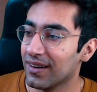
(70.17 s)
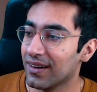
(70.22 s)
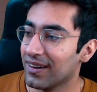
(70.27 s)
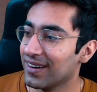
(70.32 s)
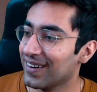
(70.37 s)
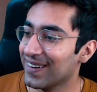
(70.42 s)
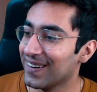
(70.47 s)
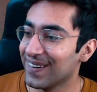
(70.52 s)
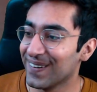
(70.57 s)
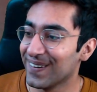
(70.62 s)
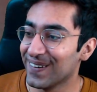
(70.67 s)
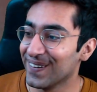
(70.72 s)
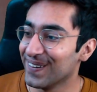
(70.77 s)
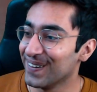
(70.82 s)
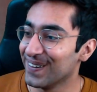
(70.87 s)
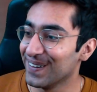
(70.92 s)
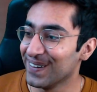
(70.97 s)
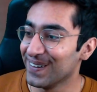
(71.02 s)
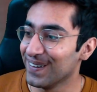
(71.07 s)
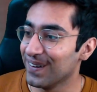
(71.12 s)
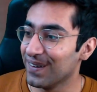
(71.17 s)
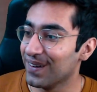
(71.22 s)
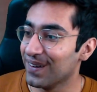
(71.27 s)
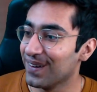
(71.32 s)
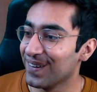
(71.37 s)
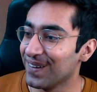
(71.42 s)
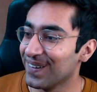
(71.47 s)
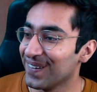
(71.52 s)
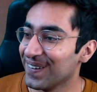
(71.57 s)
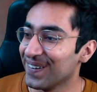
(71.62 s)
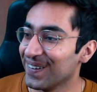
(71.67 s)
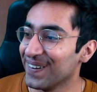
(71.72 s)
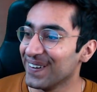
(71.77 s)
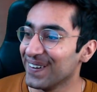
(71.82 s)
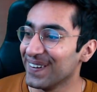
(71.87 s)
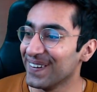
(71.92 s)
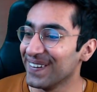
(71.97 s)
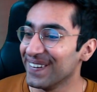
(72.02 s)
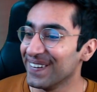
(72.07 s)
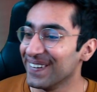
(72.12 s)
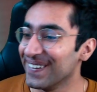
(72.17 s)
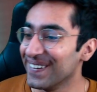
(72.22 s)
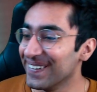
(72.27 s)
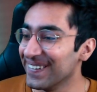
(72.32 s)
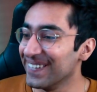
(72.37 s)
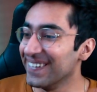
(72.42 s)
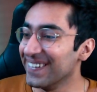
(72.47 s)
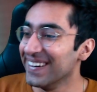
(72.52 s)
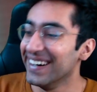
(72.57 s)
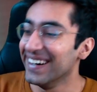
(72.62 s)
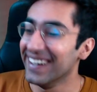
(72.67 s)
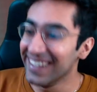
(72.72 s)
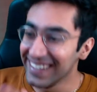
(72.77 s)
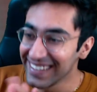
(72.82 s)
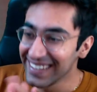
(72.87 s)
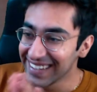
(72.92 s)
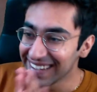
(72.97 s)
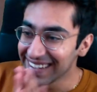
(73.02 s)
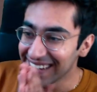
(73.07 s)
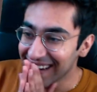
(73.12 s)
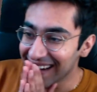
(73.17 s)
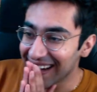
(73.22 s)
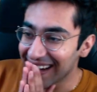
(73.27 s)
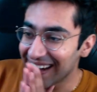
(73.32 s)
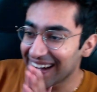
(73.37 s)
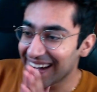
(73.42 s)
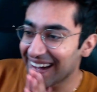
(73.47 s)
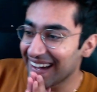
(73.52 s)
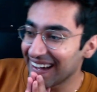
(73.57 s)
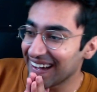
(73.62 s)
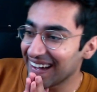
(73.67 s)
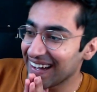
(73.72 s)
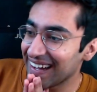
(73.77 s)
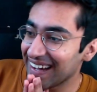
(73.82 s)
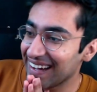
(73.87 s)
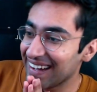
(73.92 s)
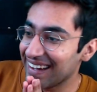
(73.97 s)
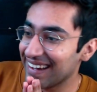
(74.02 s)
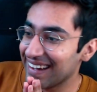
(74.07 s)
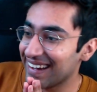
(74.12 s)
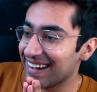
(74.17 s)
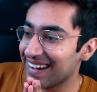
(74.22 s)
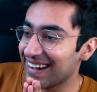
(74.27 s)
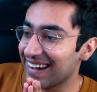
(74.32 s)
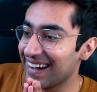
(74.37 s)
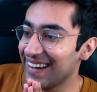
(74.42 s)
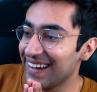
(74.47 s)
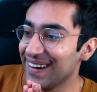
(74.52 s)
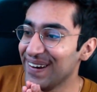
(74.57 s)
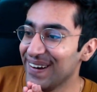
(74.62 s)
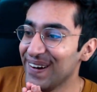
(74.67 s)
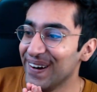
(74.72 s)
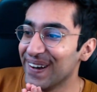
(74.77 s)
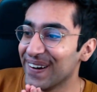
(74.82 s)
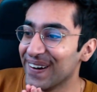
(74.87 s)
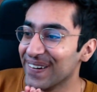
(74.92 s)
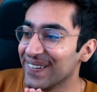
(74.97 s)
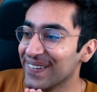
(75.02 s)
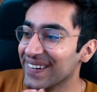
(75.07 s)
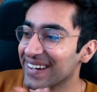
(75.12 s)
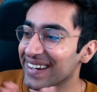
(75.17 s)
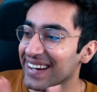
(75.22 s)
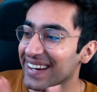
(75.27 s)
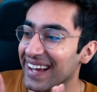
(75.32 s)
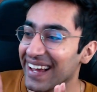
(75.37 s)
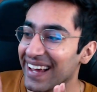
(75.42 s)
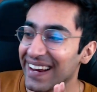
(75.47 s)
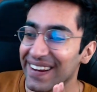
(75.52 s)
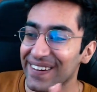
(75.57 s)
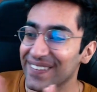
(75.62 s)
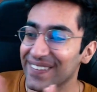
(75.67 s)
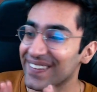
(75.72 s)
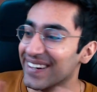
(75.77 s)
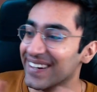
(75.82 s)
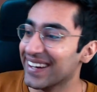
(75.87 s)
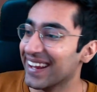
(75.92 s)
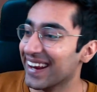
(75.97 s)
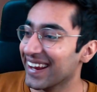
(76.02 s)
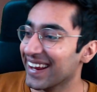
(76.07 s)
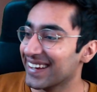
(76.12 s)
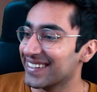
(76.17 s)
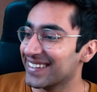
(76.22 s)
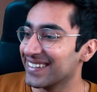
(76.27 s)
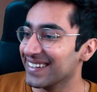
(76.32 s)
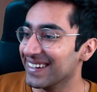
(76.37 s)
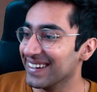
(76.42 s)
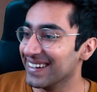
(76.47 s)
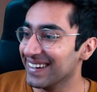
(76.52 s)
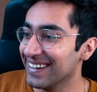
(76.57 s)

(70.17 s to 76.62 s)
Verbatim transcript: Oh, oh. I I love it. I love the direction.